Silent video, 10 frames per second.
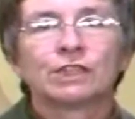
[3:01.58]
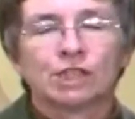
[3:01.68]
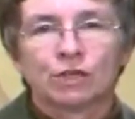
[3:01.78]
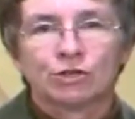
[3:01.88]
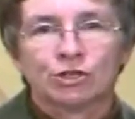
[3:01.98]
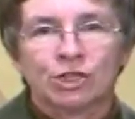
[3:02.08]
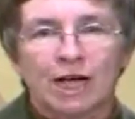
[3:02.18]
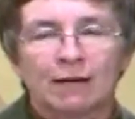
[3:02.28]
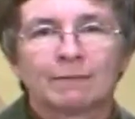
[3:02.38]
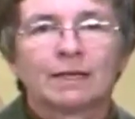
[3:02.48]
disclosure
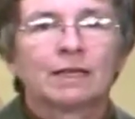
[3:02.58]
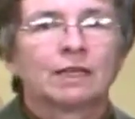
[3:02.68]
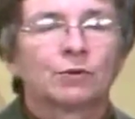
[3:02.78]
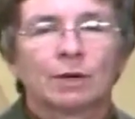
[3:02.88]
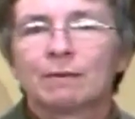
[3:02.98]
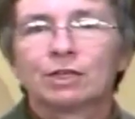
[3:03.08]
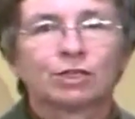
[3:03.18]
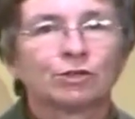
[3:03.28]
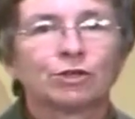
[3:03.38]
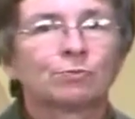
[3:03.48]
time. You want to make
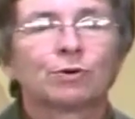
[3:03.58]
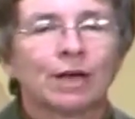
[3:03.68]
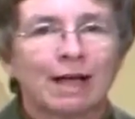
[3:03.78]
sure you put